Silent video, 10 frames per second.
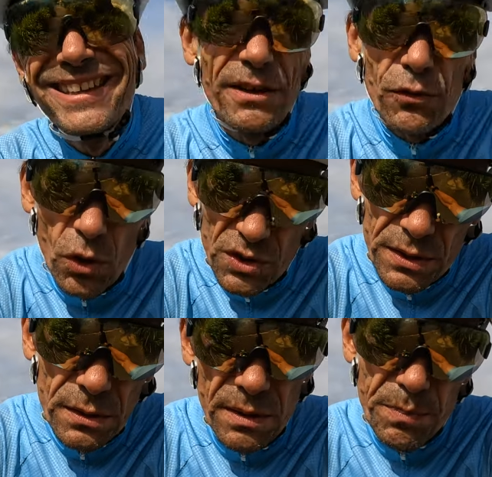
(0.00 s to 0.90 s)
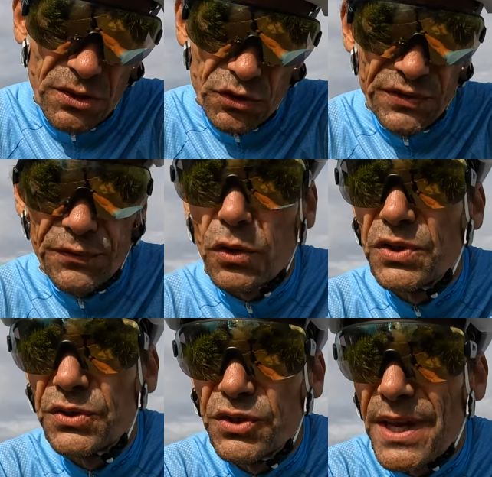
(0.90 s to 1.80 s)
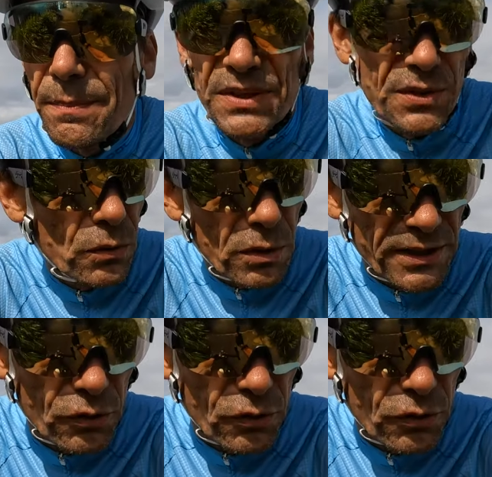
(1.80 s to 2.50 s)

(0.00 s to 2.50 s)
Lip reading: They're rocks. They're pictures of rocks. It just happens to look like